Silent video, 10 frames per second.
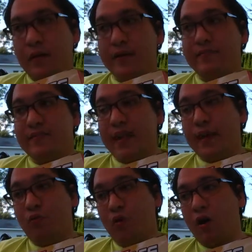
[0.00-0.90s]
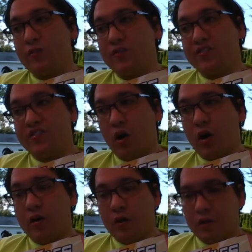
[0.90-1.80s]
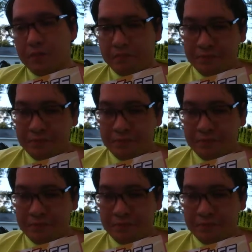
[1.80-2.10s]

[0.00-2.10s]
is Nightcrawler's daughter.